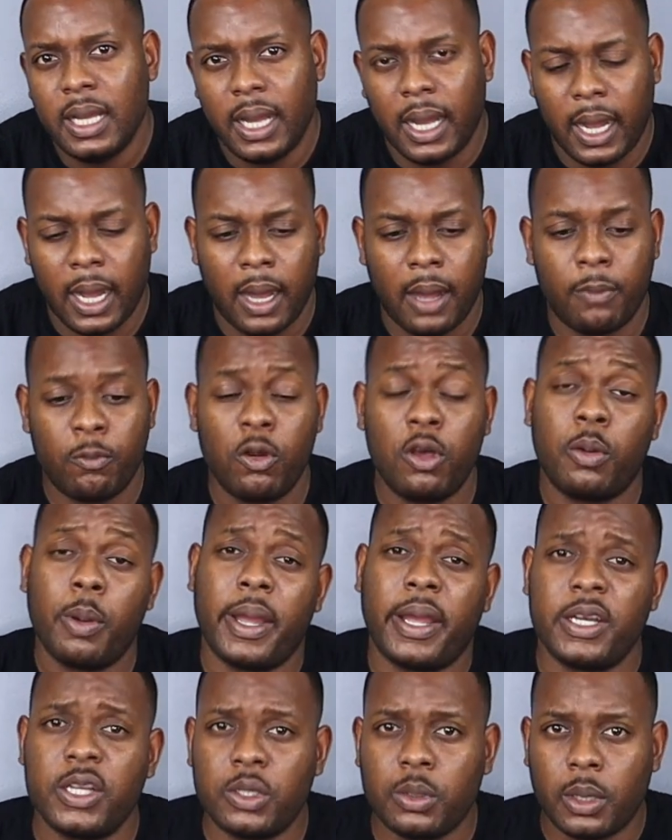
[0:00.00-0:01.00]
Real
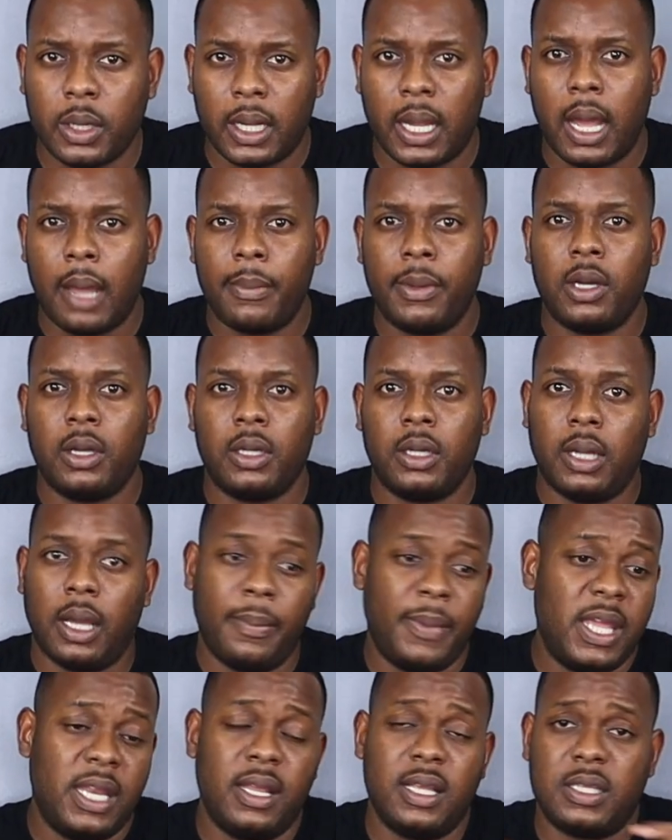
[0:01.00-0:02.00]
quick, I just want to comment on, I
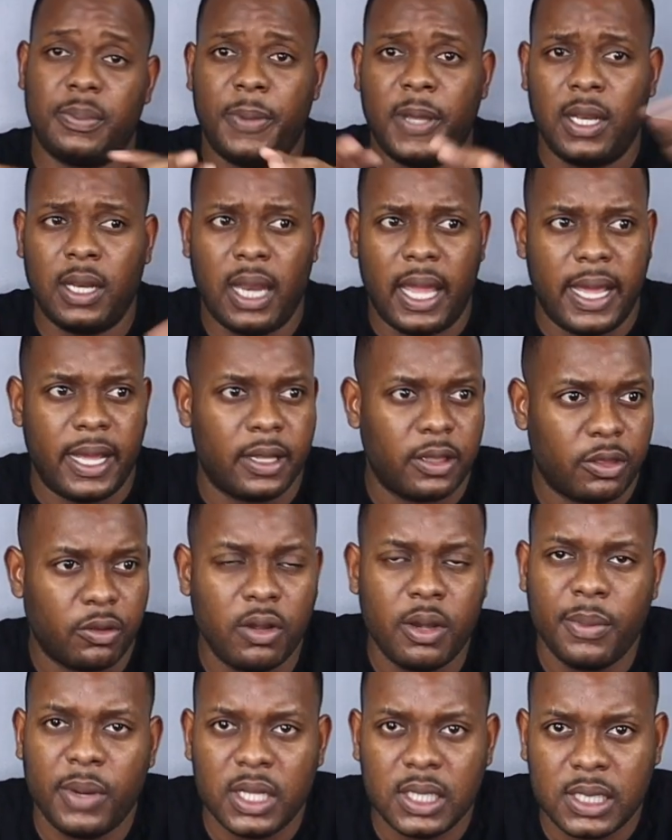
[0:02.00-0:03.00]
mean, it's been like
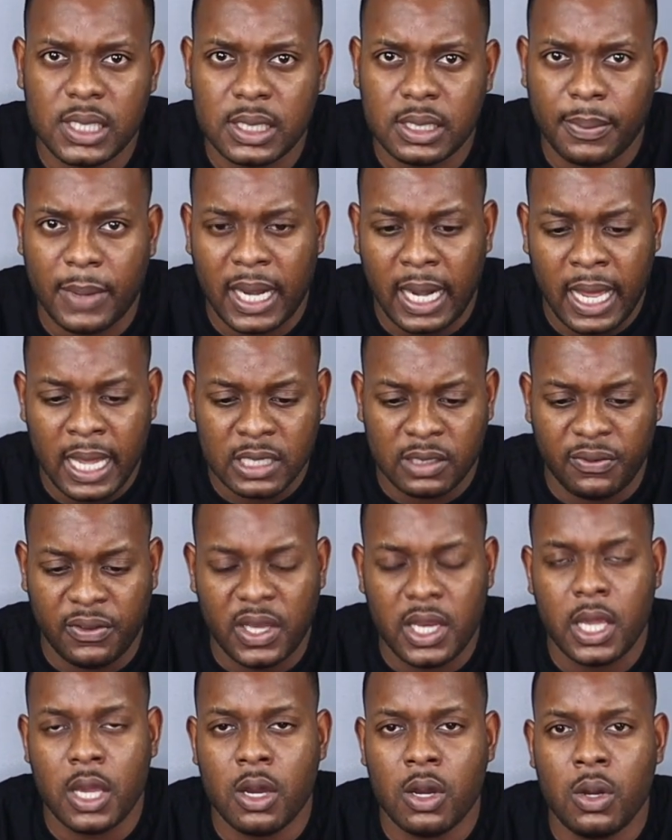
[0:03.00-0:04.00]
3 months since my last
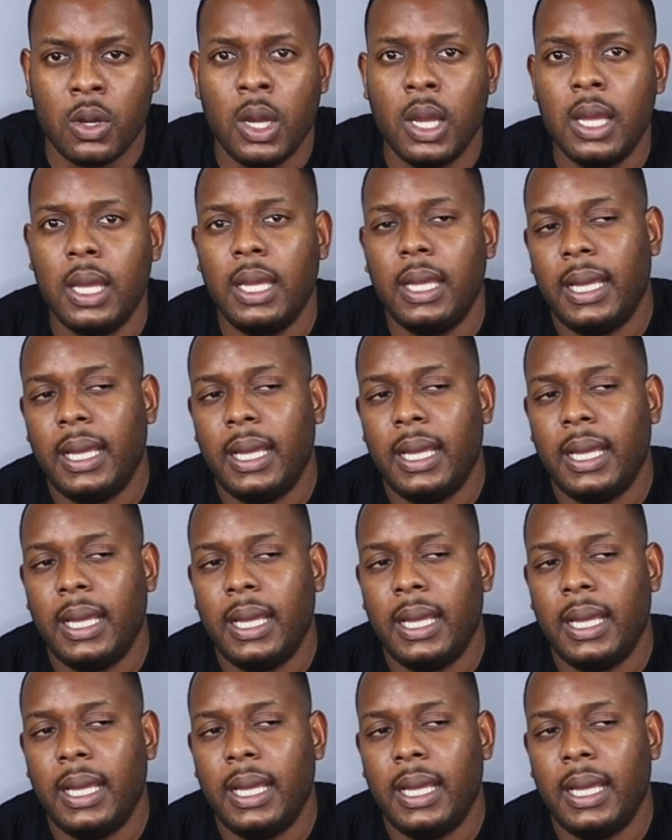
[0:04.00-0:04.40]
video.